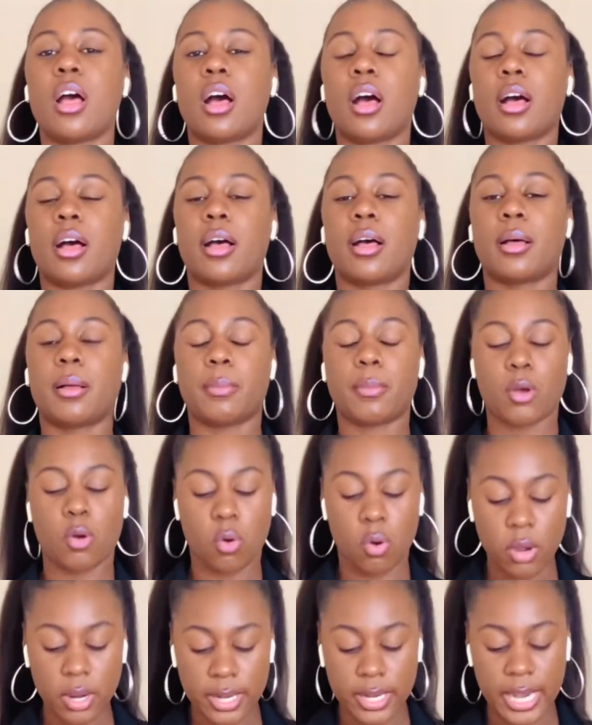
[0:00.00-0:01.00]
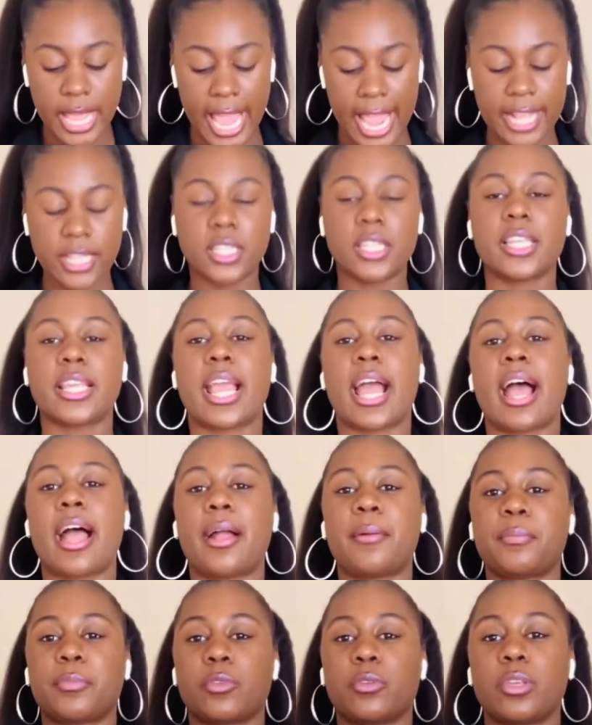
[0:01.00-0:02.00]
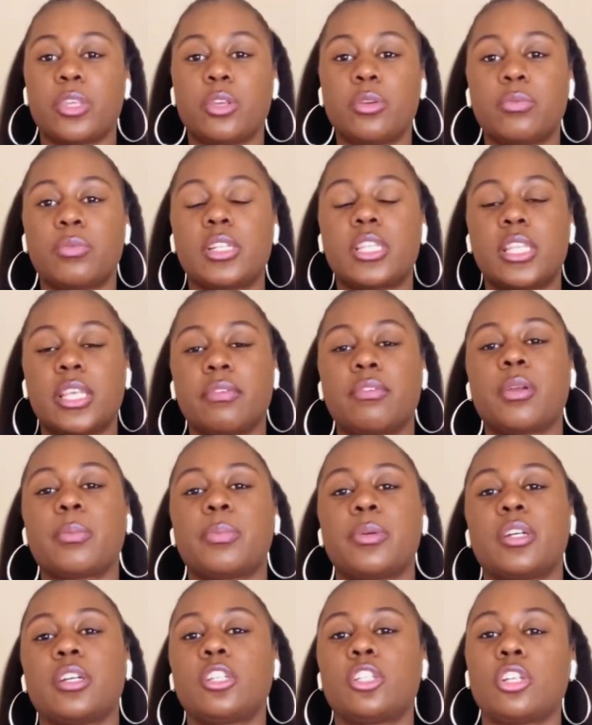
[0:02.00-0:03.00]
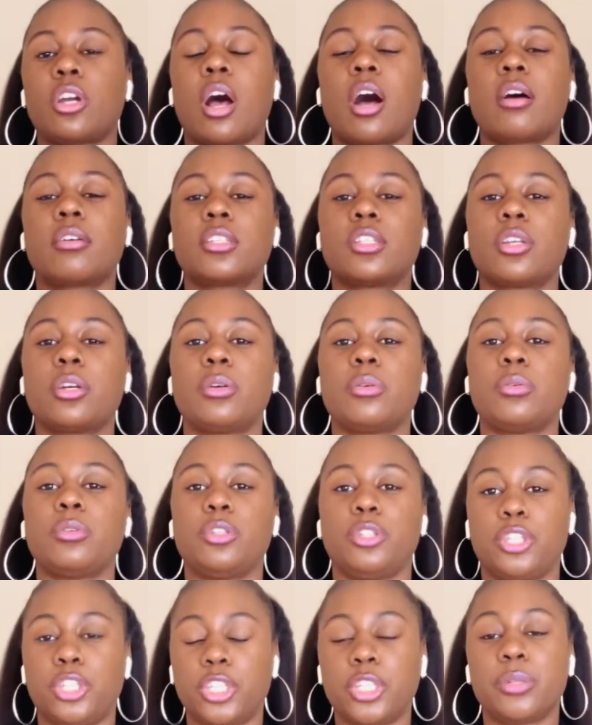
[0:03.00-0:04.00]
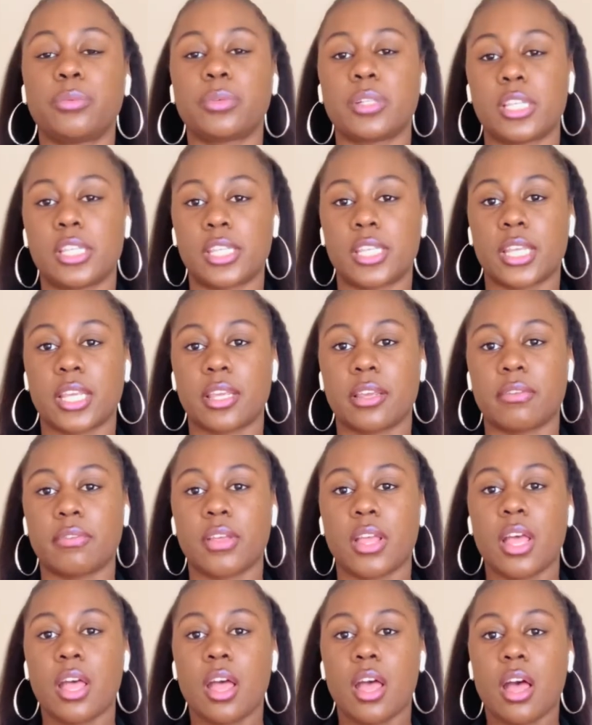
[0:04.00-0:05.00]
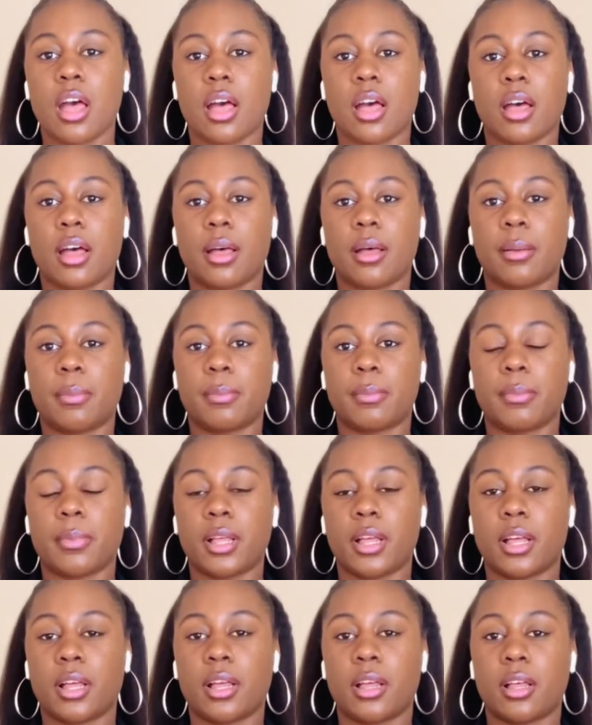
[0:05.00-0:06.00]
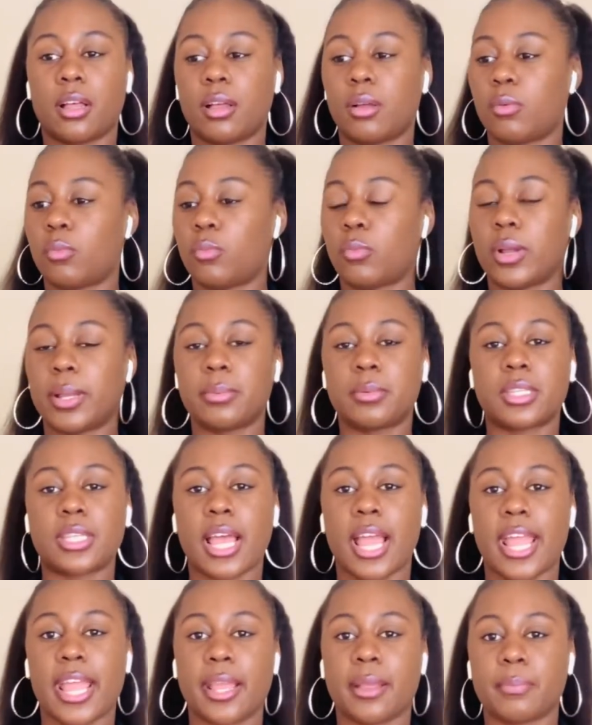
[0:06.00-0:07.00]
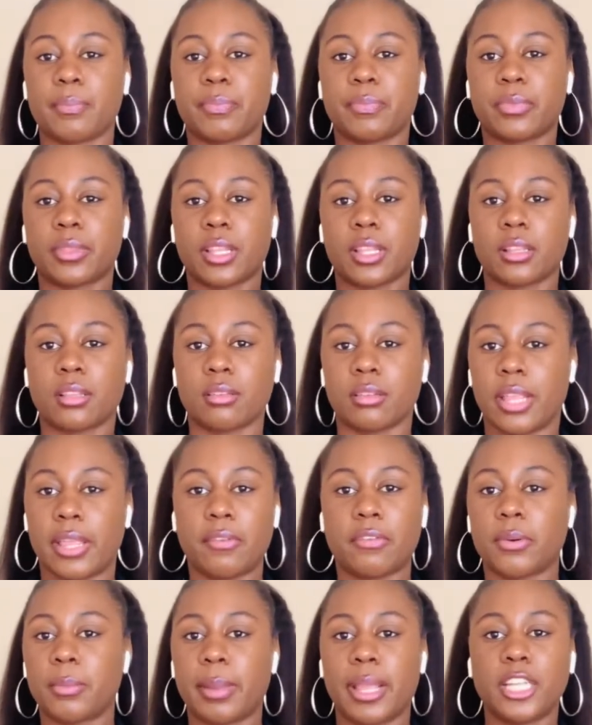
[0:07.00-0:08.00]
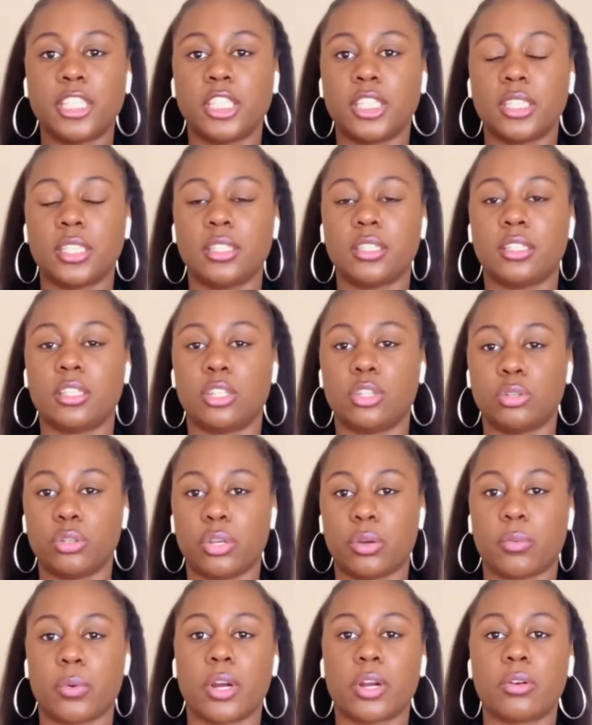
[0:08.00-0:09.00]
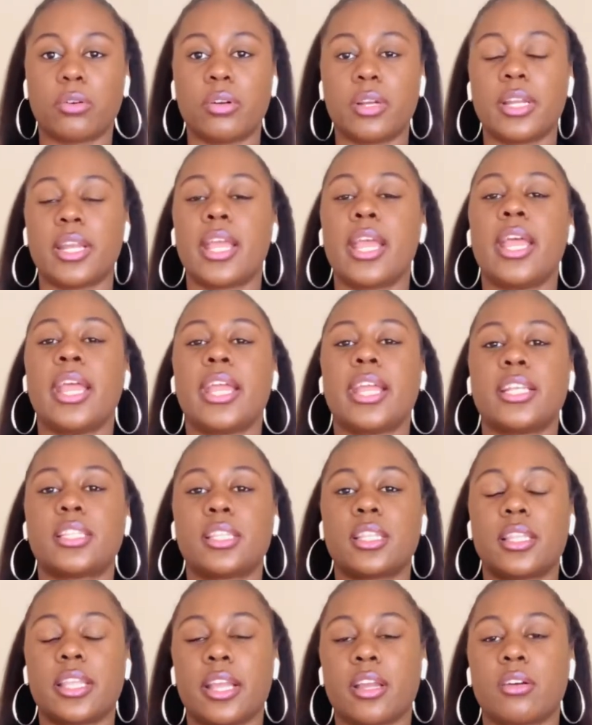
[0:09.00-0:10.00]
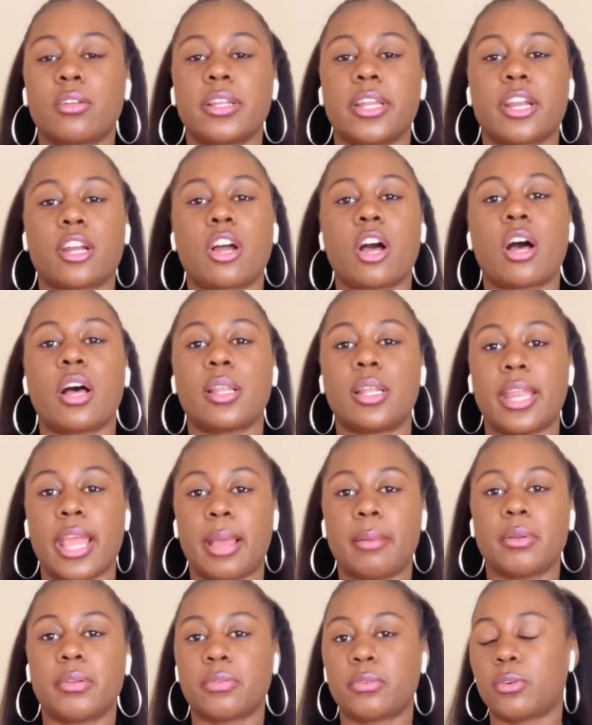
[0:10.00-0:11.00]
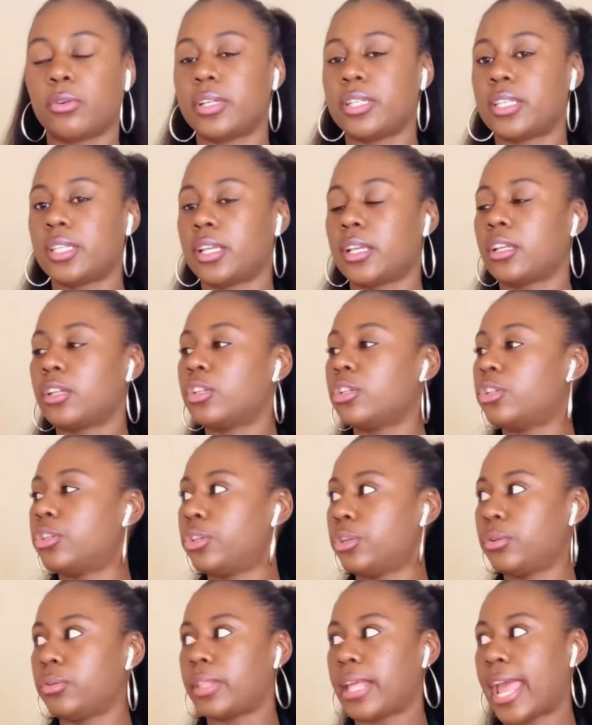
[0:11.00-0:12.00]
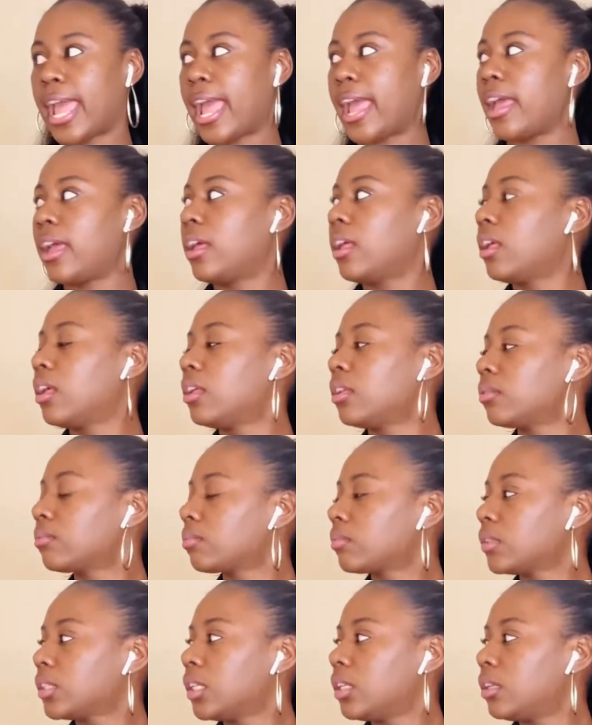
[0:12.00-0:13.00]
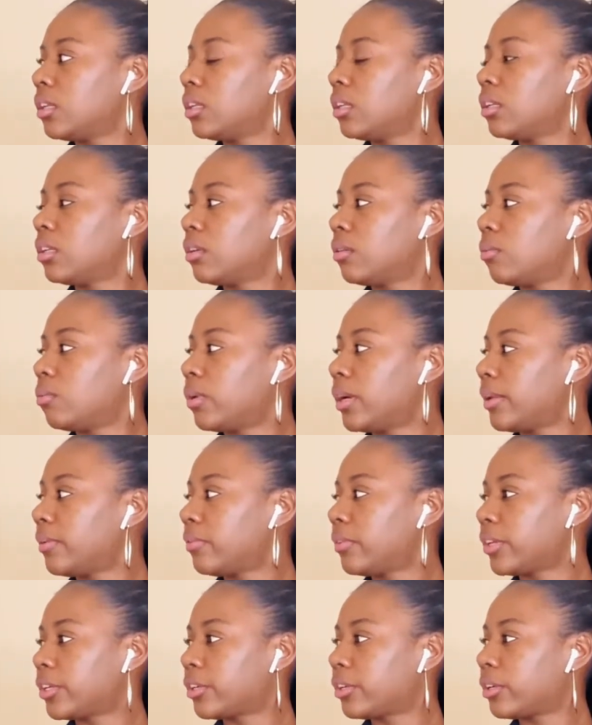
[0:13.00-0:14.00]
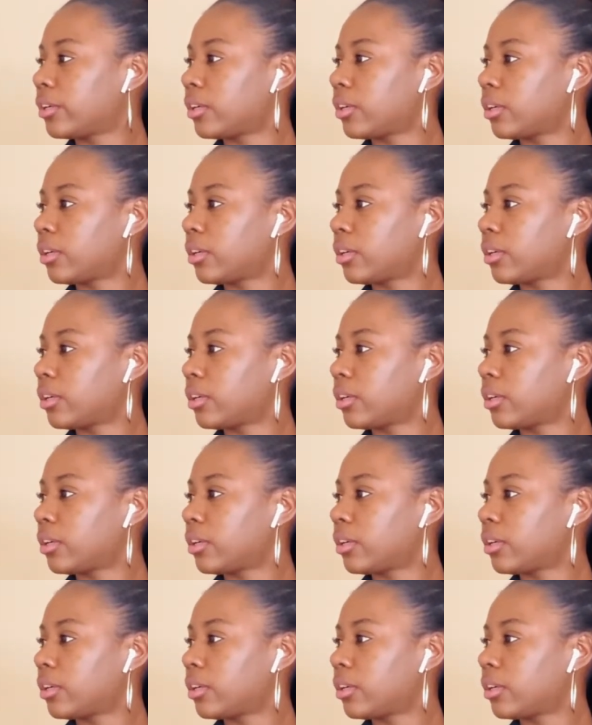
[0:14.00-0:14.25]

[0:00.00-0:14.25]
On the ATI, when you receive your books, you also should receive a website information to do your work on, it's a thing on there called adaptive quizzing. Do that. What, Victor?